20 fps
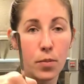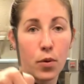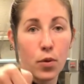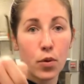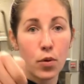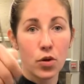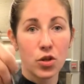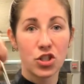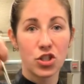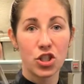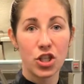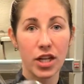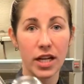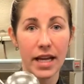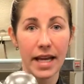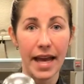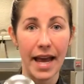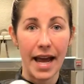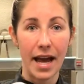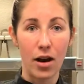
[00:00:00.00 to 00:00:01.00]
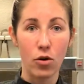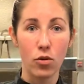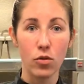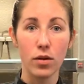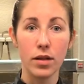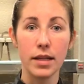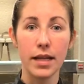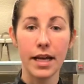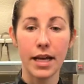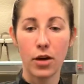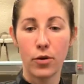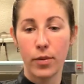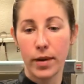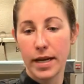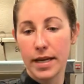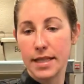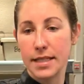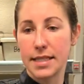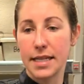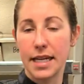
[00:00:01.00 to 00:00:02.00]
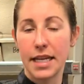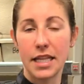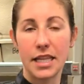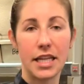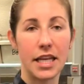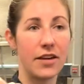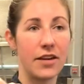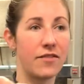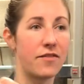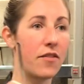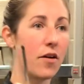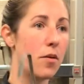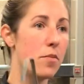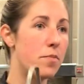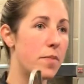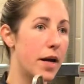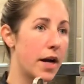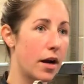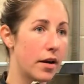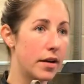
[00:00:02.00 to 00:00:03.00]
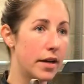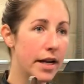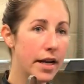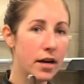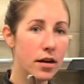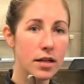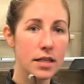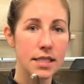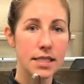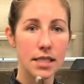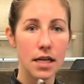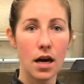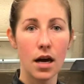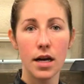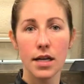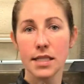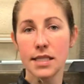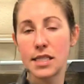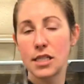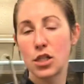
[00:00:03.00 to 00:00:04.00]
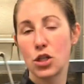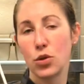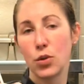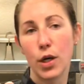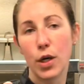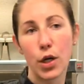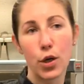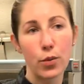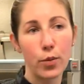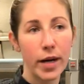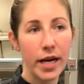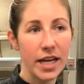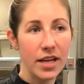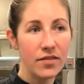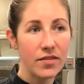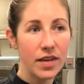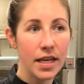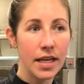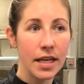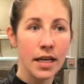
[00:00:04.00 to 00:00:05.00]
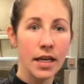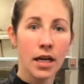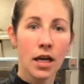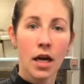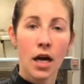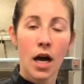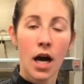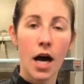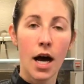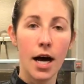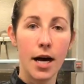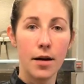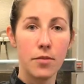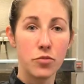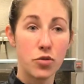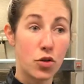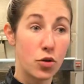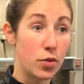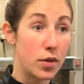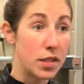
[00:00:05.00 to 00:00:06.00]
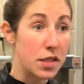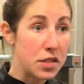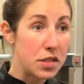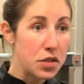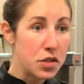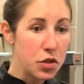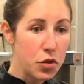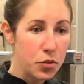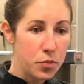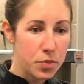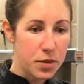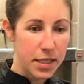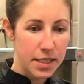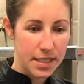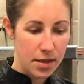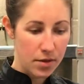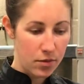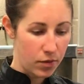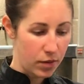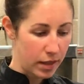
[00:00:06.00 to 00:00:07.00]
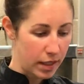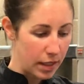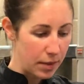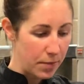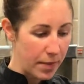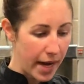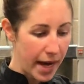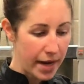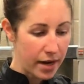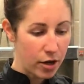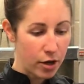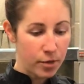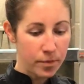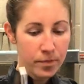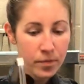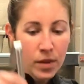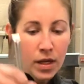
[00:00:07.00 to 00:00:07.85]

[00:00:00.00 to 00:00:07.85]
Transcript: Portioning out liquids. Anything from marinara sauce to a gravy to a soup, doesn't really matter.